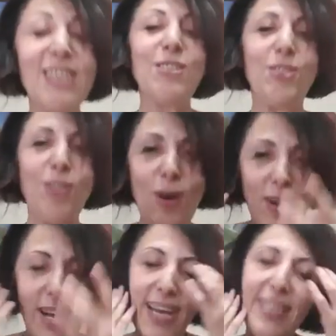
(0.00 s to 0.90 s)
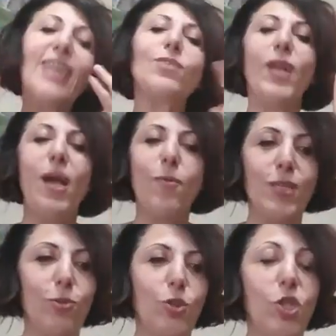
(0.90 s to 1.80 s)
So that's what I
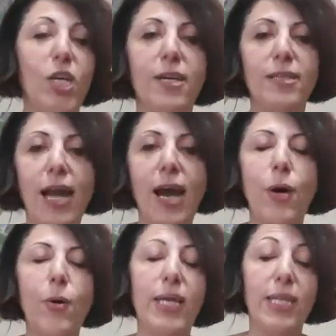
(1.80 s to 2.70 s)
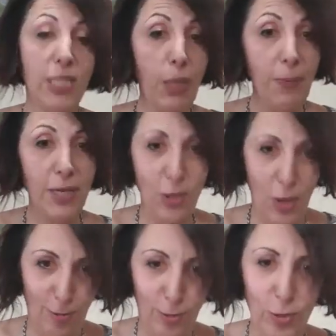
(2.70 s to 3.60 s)
wanted to share. Now, on a separate
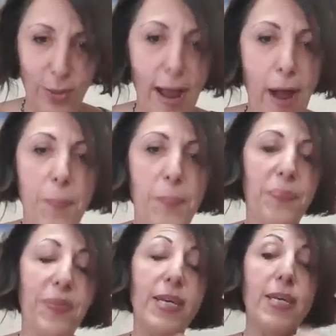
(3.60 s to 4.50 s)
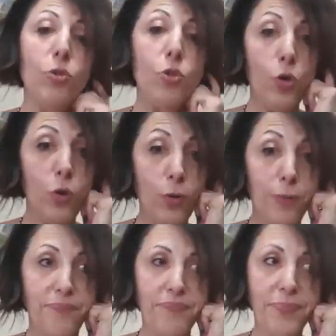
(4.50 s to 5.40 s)
note, now the
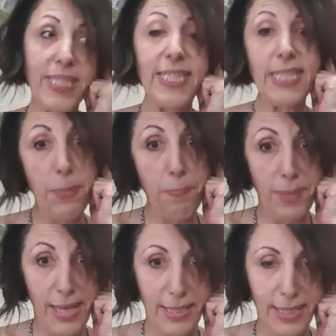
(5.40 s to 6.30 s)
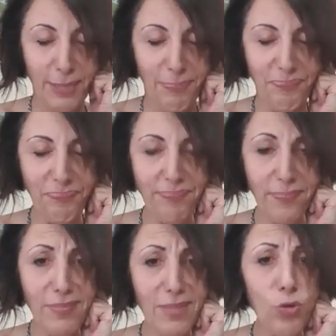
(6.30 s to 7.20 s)
new SIMPLEX,
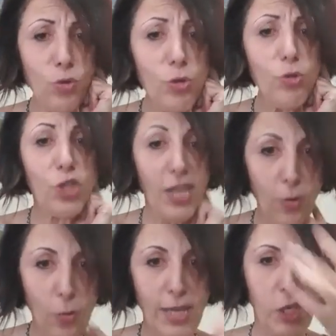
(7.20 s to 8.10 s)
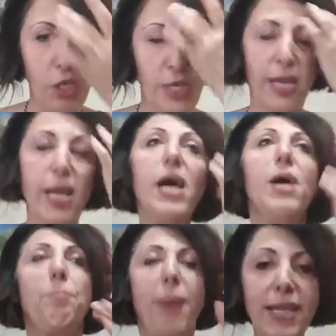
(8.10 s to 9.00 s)
new generation.
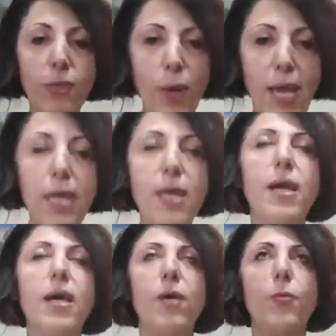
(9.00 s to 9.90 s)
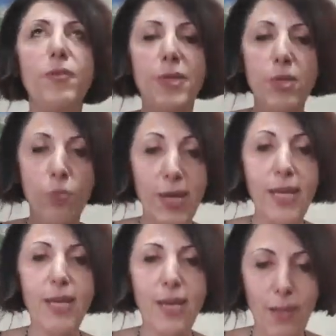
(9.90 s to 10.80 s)
By the way, we've been
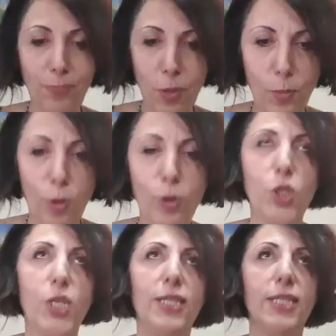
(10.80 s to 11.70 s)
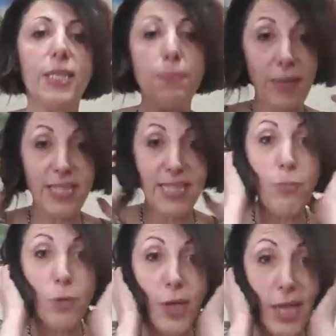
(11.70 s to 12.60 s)
running a promotion on the SIMPLEX
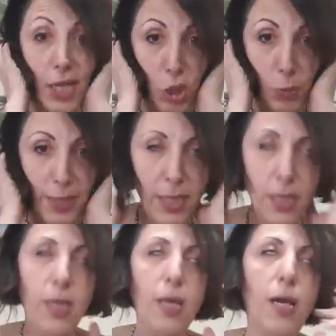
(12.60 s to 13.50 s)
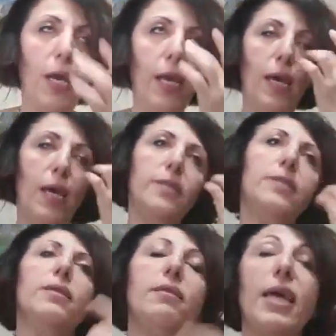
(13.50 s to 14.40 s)
WHP,
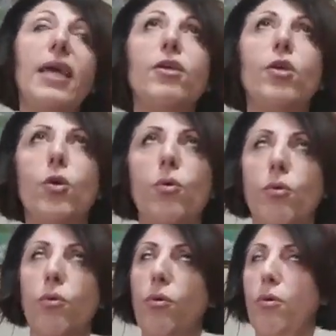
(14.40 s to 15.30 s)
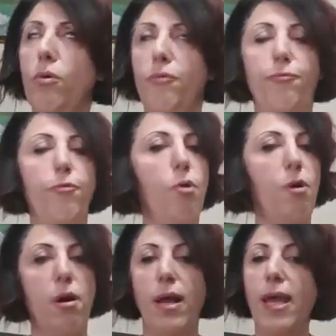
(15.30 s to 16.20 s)
and thank you
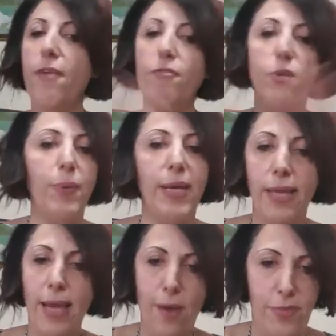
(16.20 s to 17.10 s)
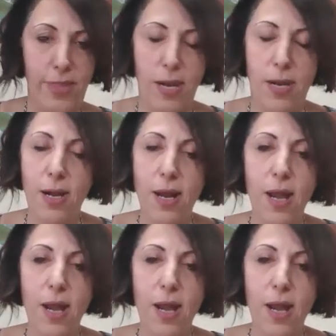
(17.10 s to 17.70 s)
for everybody out there.